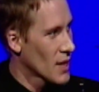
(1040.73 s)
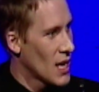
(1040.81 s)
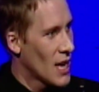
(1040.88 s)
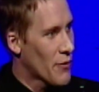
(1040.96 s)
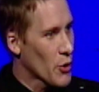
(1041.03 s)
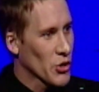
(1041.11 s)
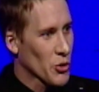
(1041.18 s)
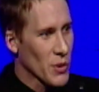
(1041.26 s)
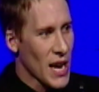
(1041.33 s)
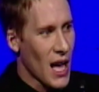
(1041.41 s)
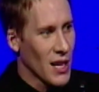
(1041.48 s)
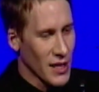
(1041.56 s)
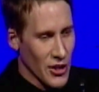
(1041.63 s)
it
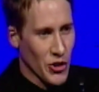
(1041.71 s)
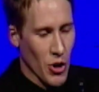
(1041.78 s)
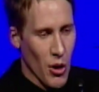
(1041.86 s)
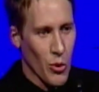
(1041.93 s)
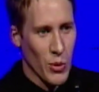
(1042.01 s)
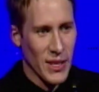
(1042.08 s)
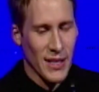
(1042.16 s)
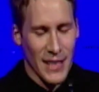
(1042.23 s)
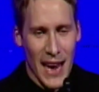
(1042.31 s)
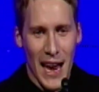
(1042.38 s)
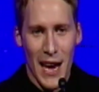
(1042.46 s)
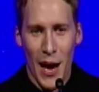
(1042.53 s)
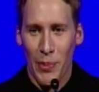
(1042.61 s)
was the
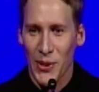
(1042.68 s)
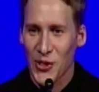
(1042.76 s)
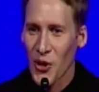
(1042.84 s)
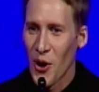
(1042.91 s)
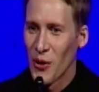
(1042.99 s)
gay episode,